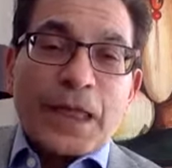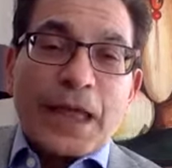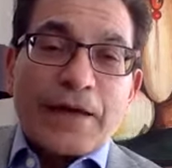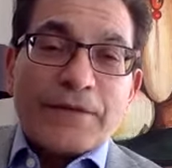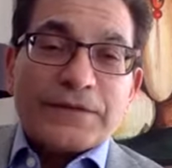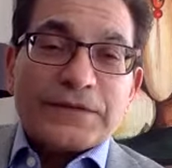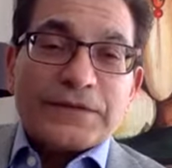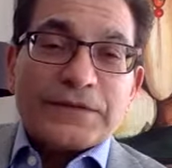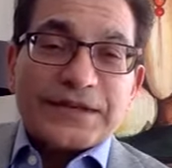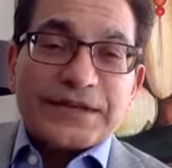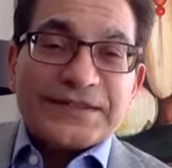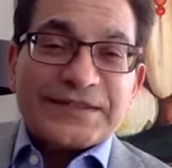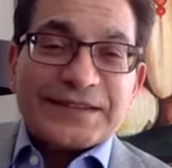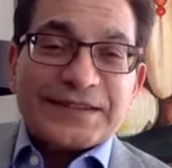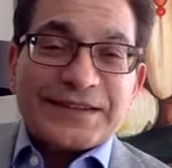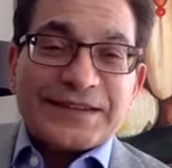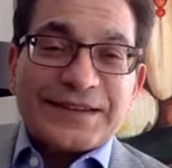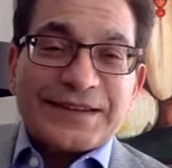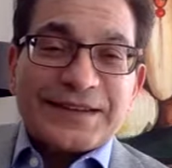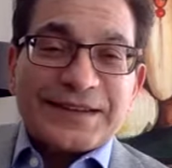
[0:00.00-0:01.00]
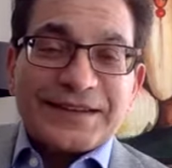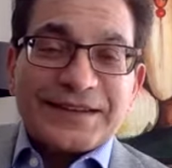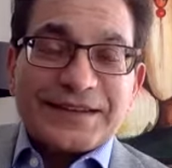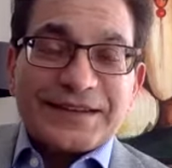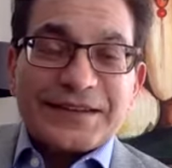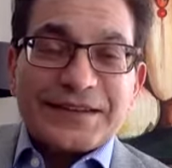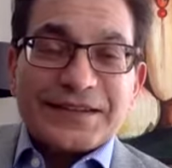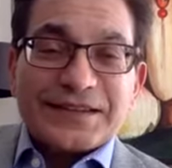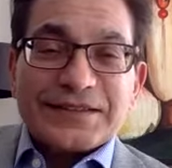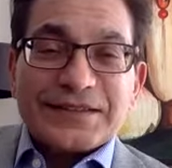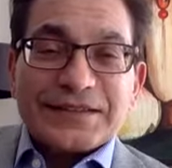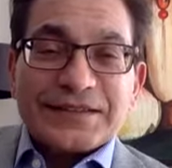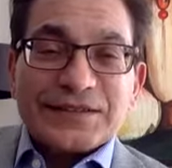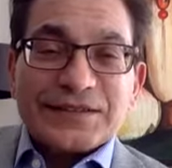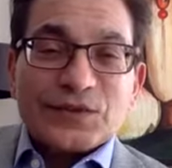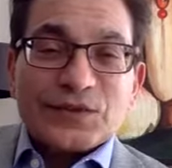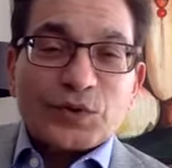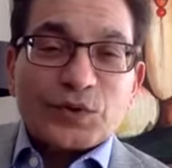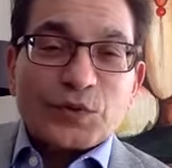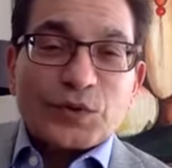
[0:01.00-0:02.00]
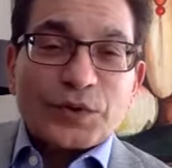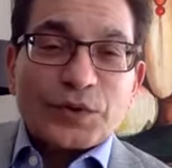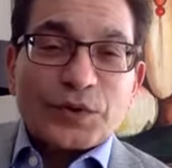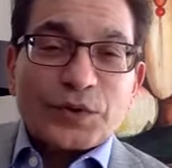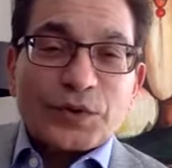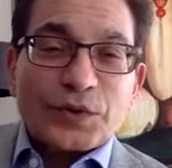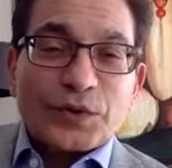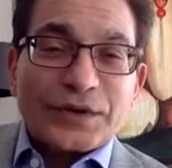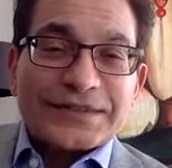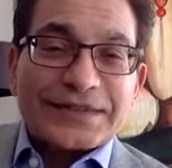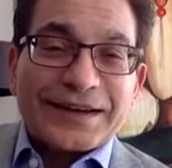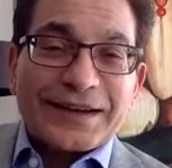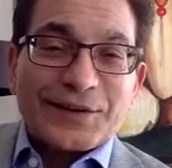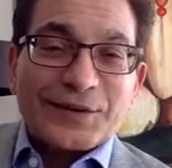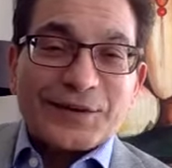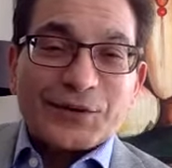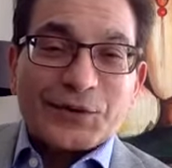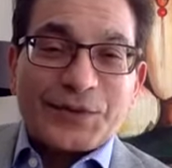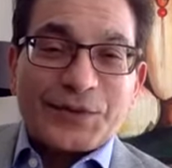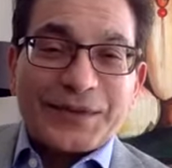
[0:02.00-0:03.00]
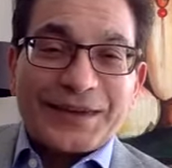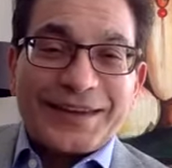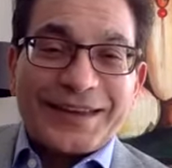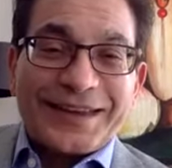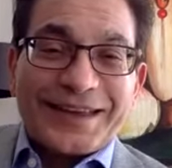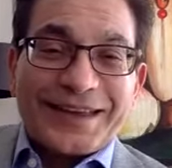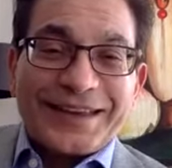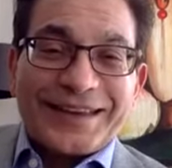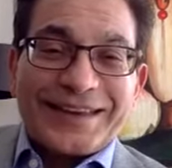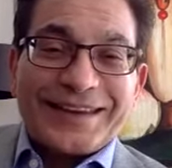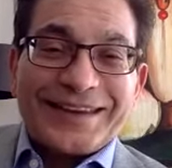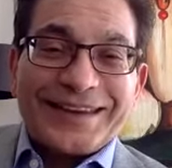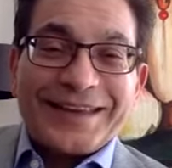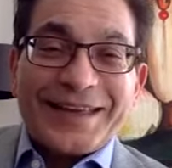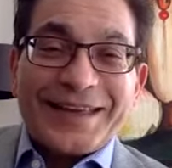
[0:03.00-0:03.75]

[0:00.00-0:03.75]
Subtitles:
I've tasted it, and it's not what it's cut out to be.